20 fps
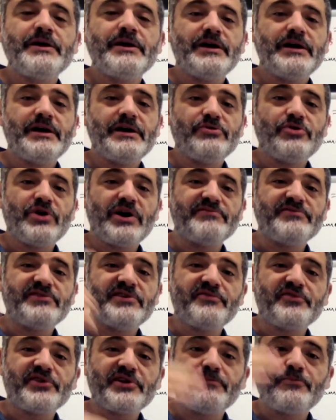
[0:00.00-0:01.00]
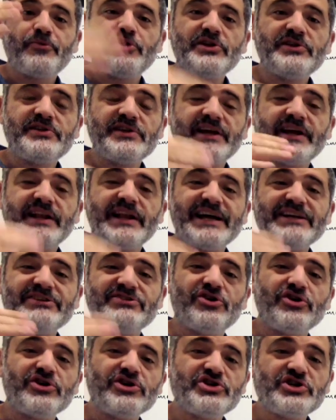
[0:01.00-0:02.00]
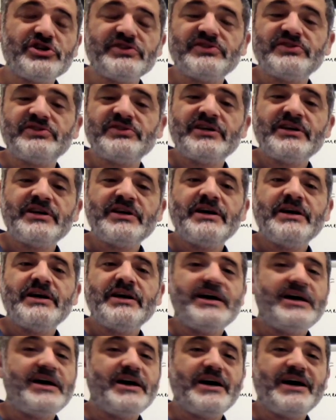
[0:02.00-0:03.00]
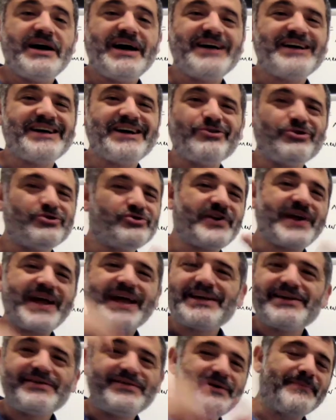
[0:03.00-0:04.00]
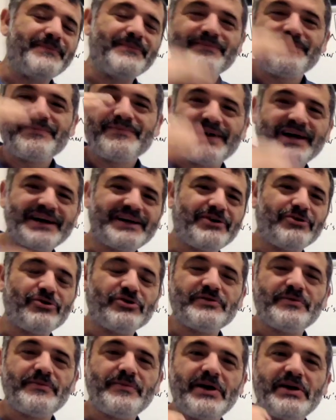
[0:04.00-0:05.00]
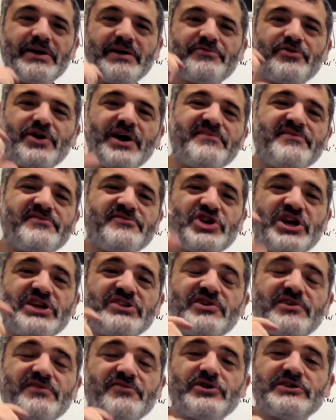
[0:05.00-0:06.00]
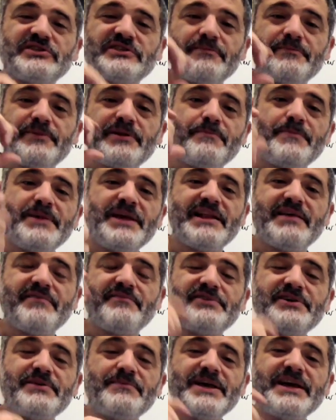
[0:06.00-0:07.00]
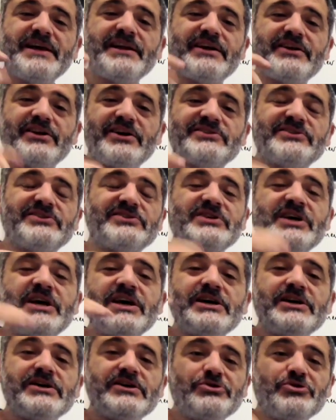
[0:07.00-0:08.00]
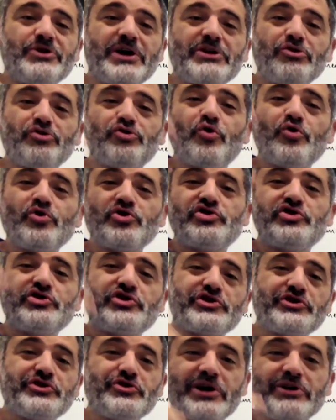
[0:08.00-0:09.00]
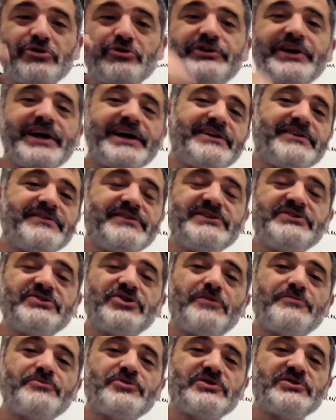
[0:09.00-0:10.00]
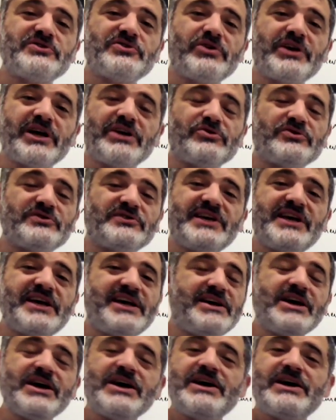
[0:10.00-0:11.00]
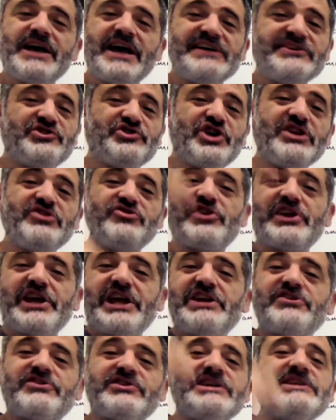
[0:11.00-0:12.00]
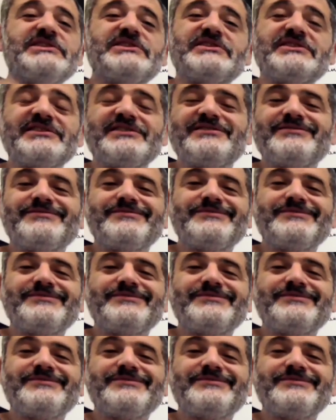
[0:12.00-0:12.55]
you have different political ideologies. I cannot rank them. I cannot. If you have gender, for example, male and female and other, you cannot order. You cannot rank these options. So you cannot say as gender increase